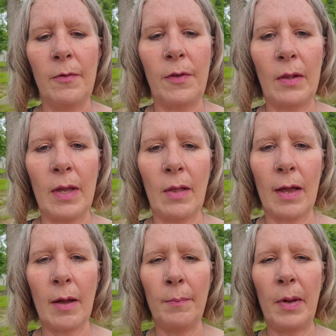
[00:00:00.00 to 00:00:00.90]
feeling
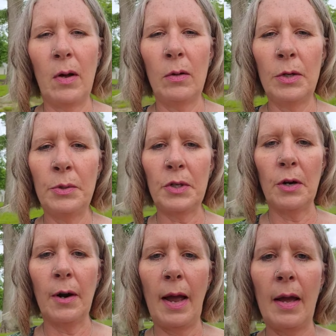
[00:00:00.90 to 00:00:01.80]
like a big old
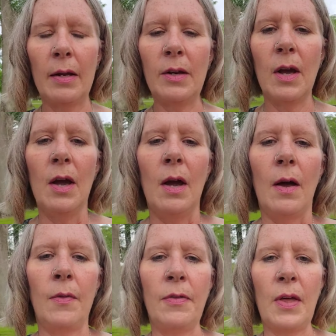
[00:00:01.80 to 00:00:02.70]
loser, and
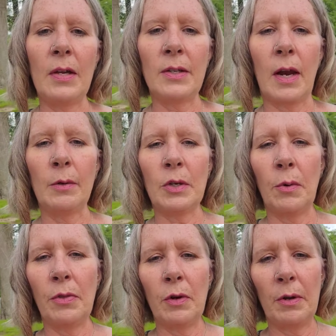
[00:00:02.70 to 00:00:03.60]
the things that I was
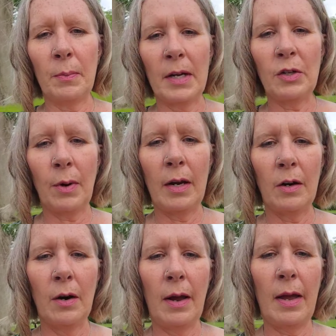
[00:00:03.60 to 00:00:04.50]
going through with my
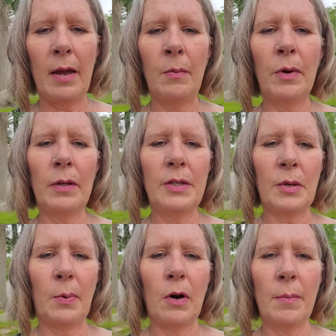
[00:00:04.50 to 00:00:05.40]
trainer. He really
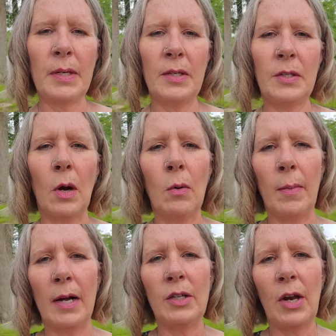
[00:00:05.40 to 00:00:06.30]
supported me so
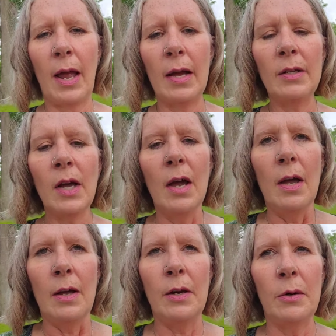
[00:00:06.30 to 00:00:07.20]
much. And
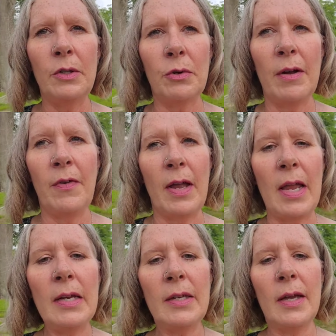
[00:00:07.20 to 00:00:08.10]
Sharifa,
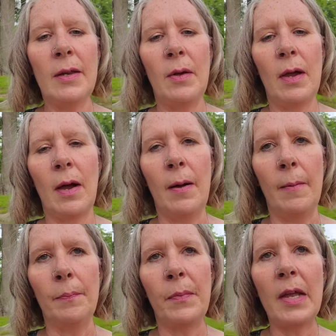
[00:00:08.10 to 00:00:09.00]

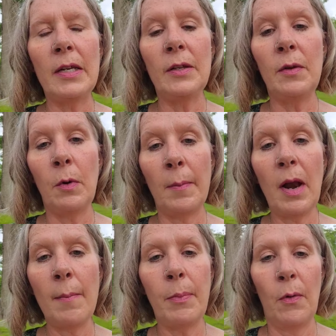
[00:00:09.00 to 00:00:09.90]
him
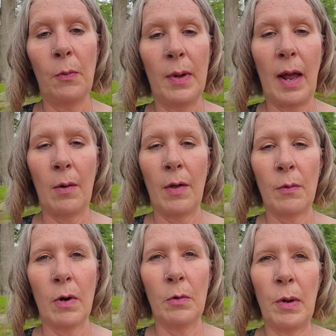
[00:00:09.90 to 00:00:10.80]
and I both went out on the
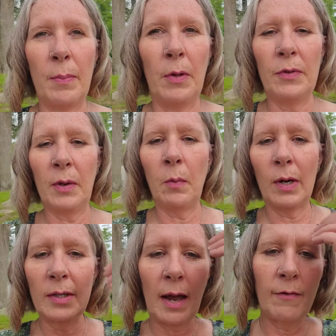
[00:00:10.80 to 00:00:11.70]
road. We both did
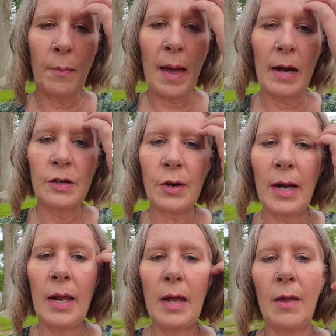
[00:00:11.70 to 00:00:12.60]
one day of the pad
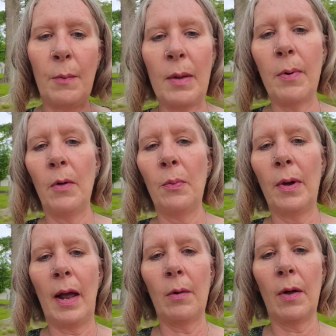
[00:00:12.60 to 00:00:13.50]
training, and we both
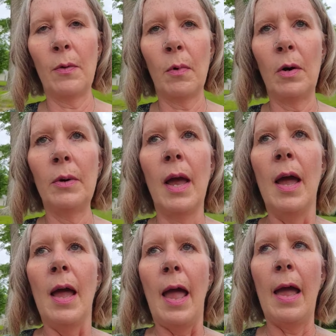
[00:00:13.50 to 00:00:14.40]
went out on the road.
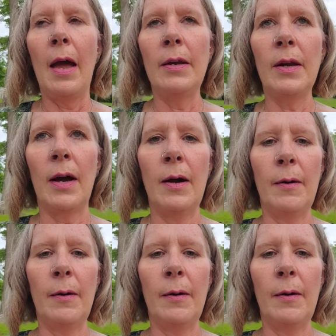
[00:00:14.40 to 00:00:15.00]
And